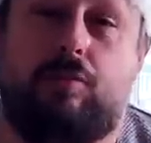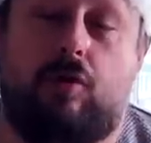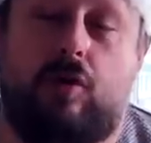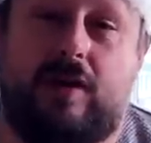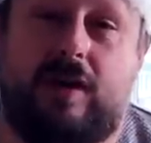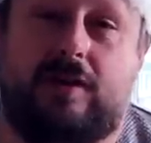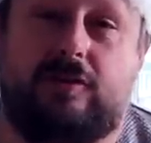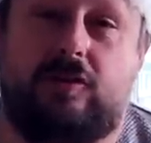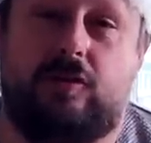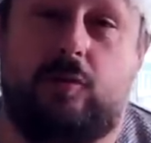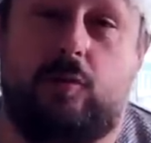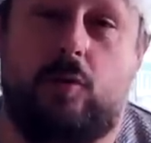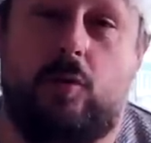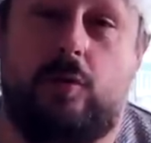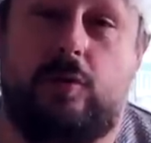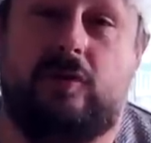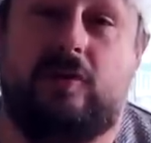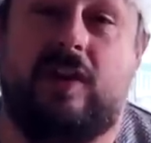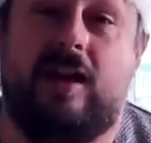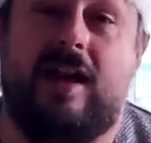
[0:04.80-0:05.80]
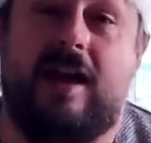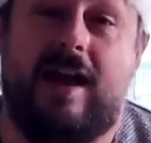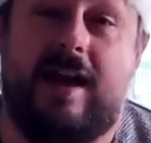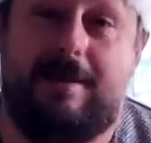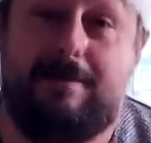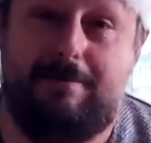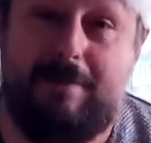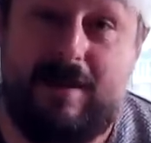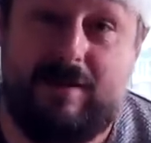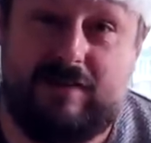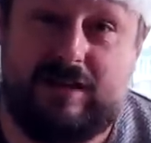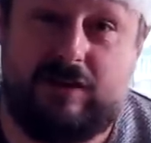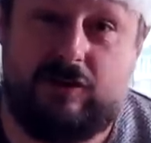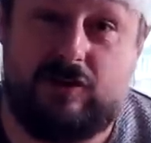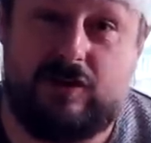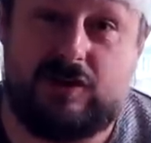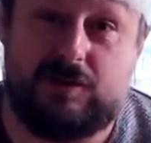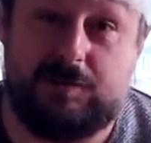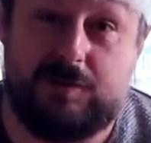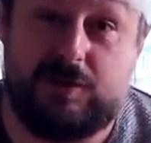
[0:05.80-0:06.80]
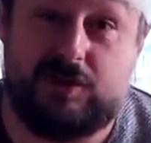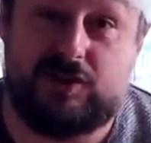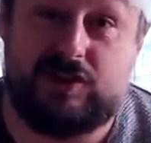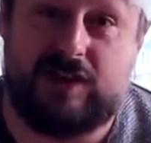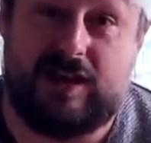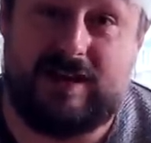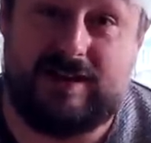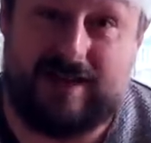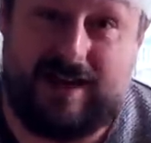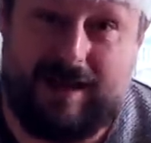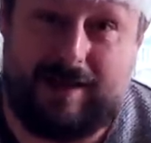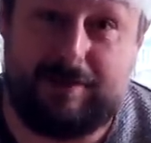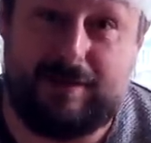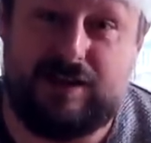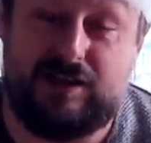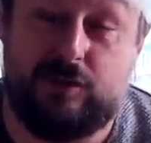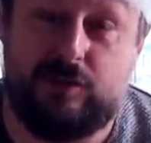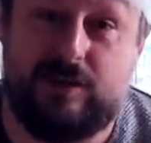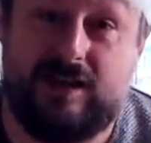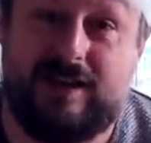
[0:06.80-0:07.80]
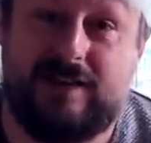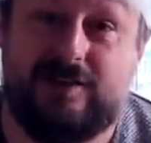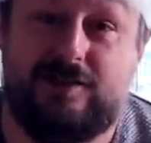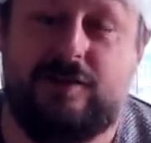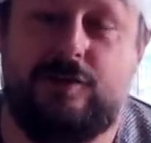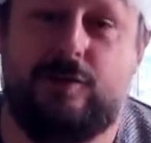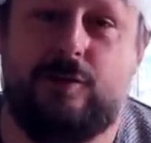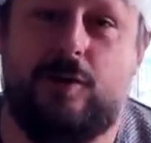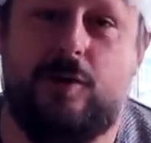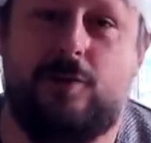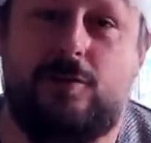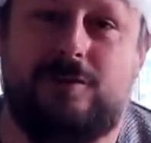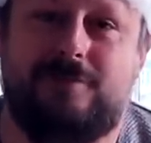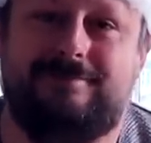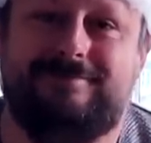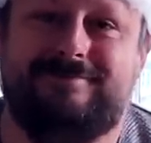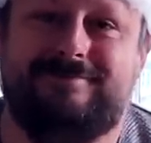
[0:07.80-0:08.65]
Product Awards. Merry Christmas and Happy New Year to you all.